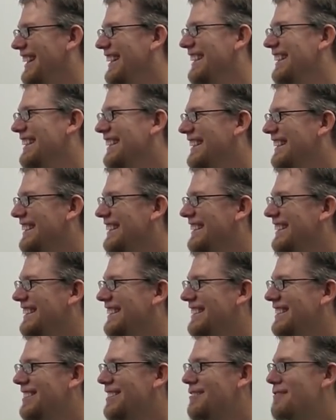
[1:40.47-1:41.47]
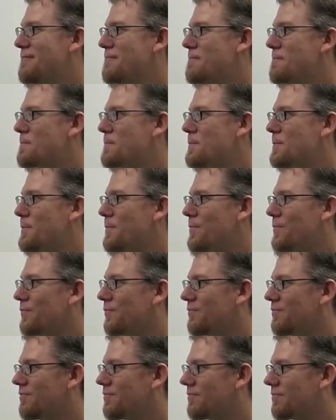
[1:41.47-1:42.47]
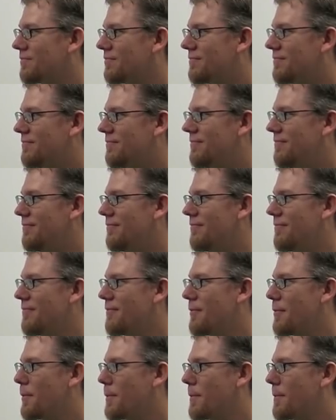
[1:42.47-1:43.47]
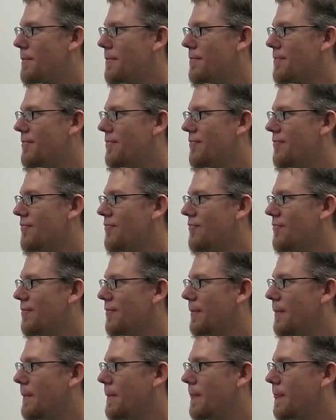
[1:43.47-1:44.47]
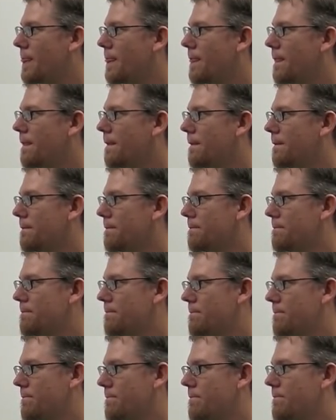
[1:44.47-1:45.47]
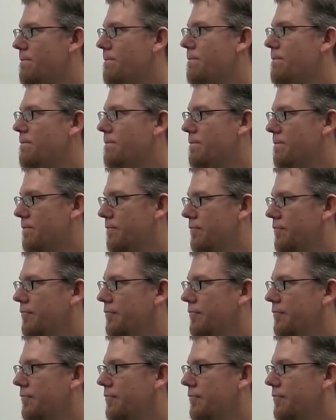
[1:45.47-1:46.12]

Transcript: [no speech]